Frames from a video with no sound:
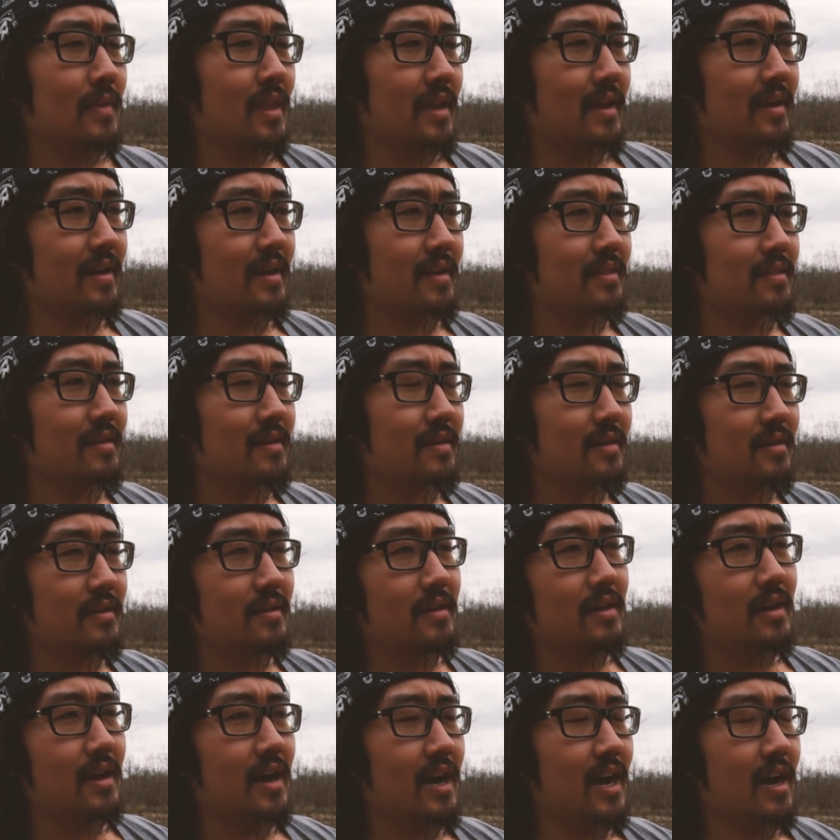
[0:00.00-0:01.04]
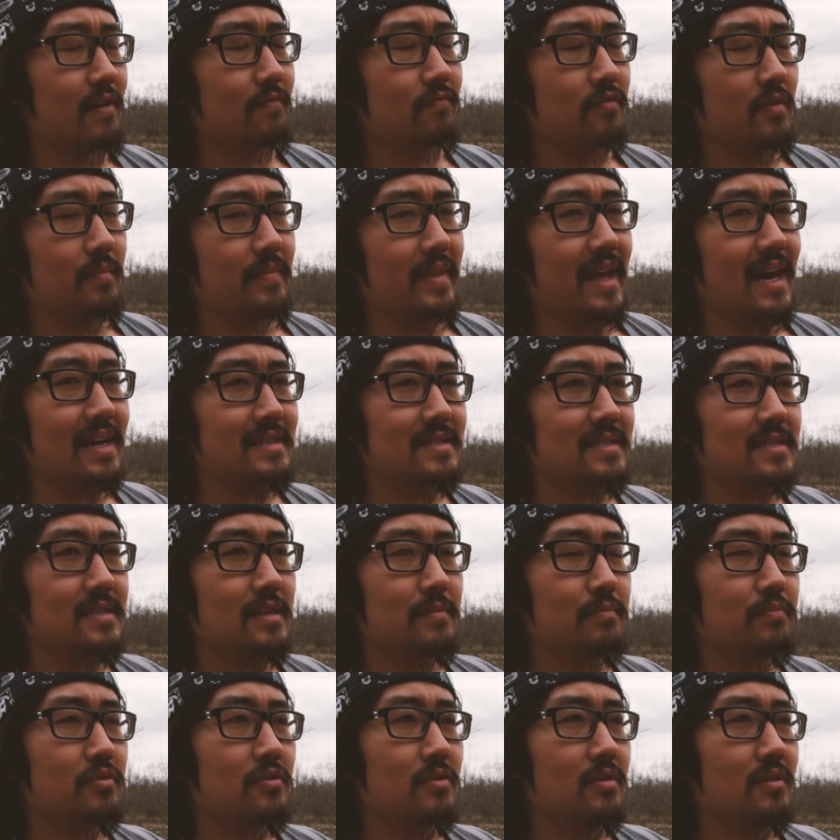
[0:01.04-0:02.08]
And I think from that
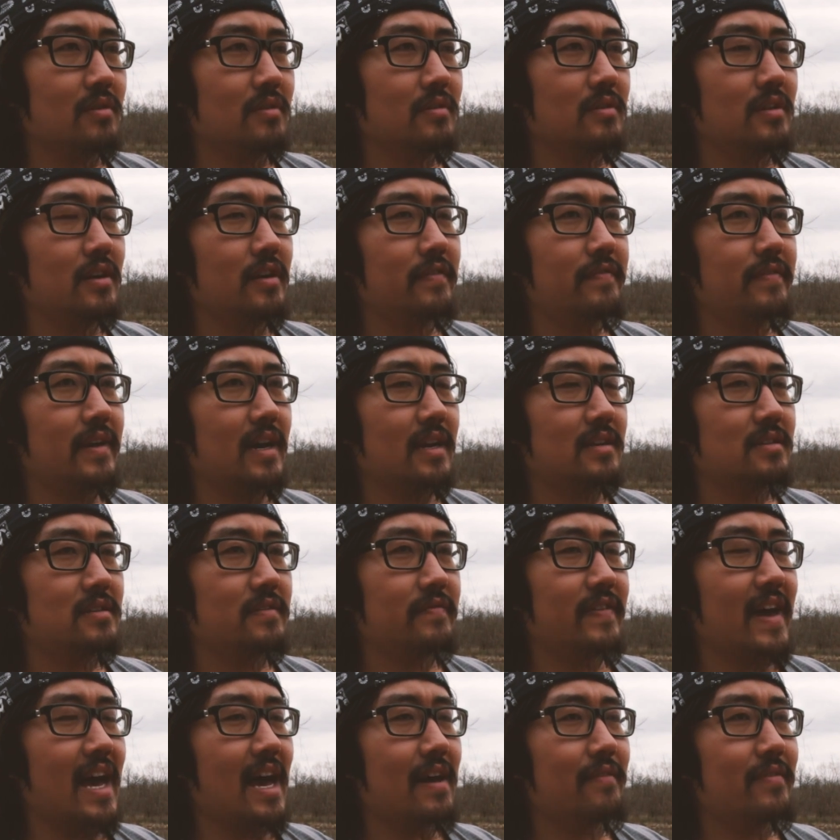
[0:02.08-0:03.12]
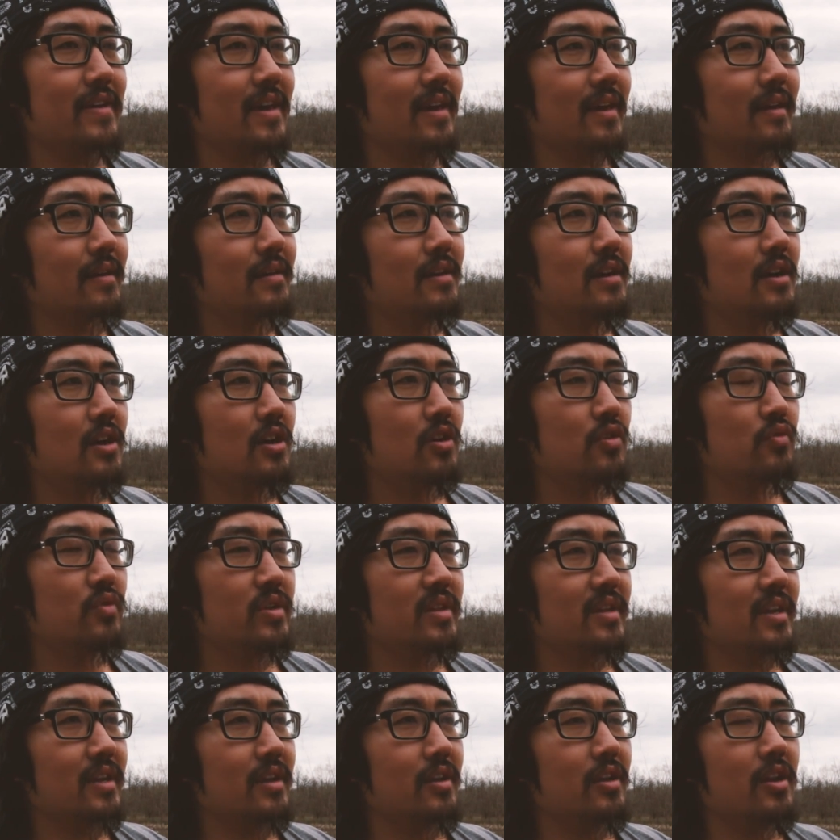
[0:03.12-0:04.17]
simple effect of having
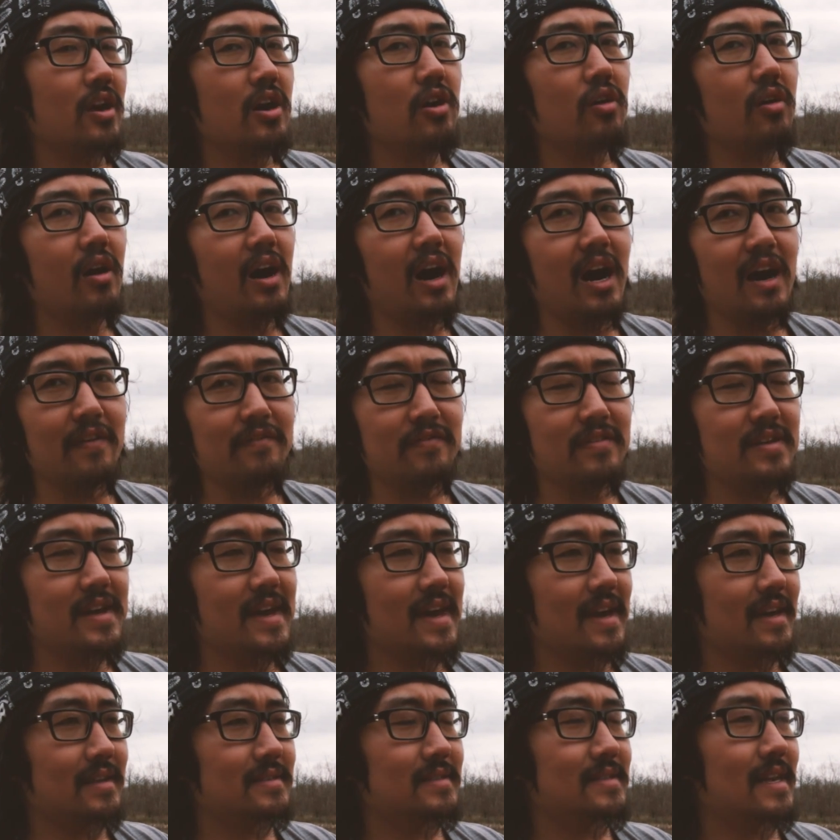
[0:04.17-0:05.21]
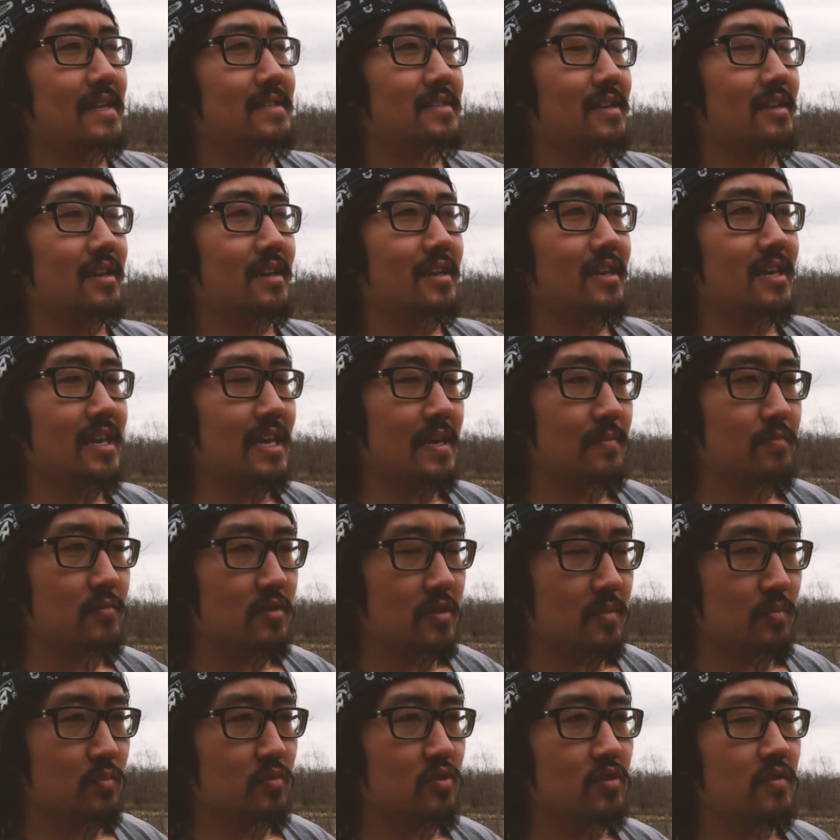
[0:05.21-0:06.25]
really no off days, that's going to keep
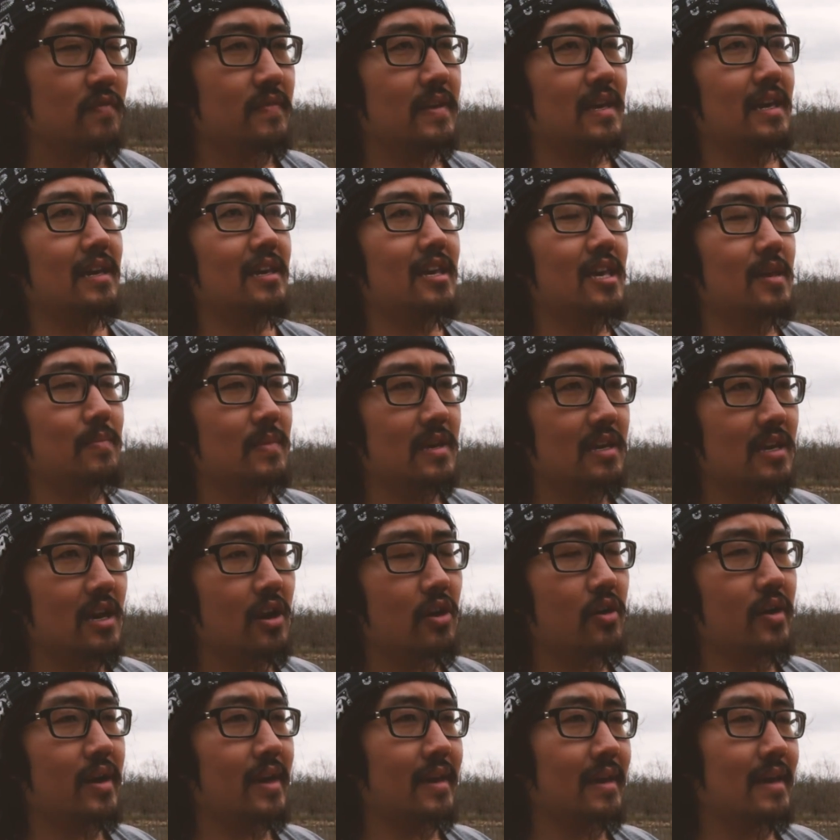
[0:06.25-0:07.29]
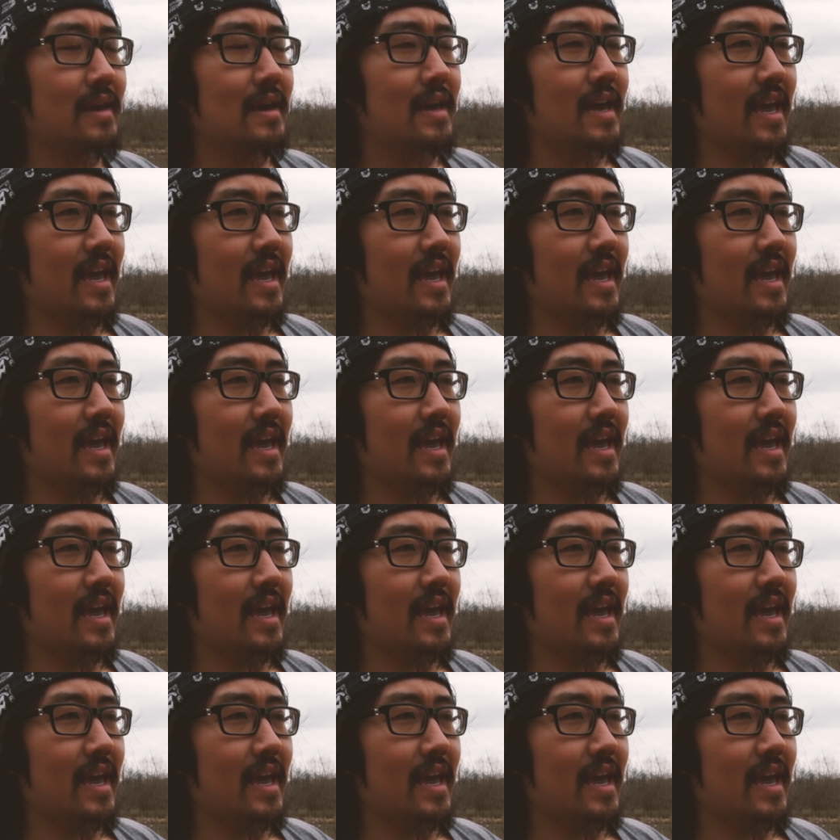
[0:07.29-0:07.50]
me moving and keep me going.